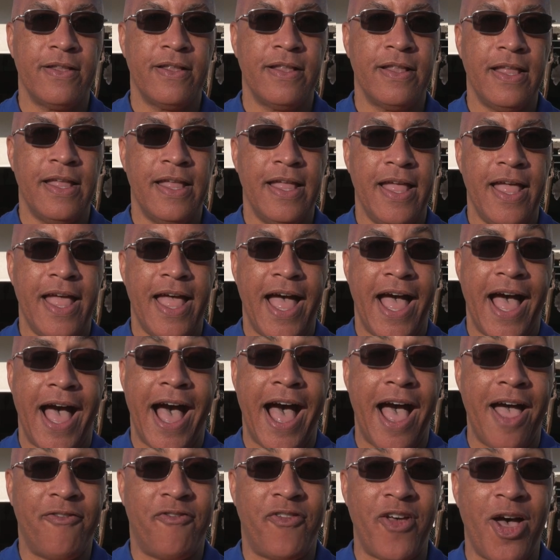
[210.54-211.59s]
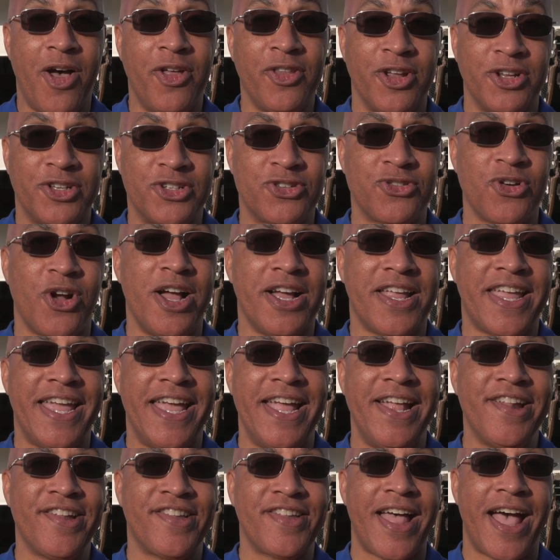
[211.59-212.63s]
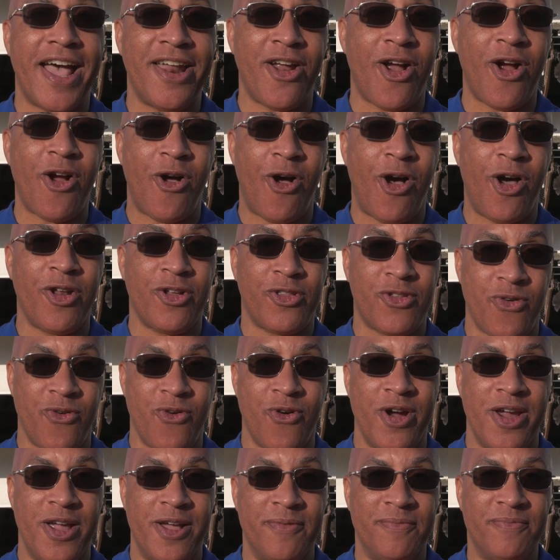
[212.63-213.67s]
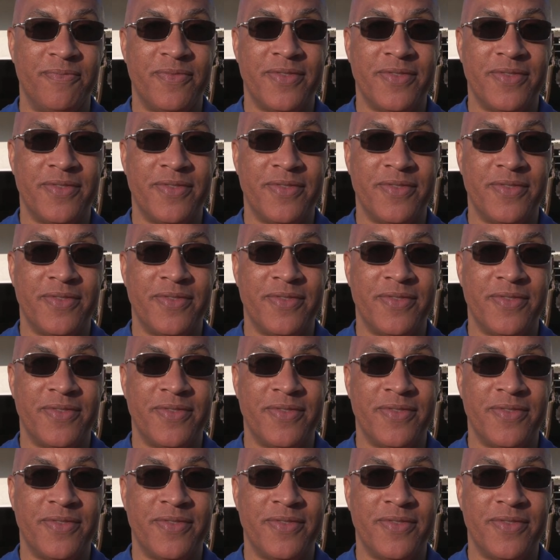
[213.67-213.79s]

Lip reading: I found a truck inside our auditorium.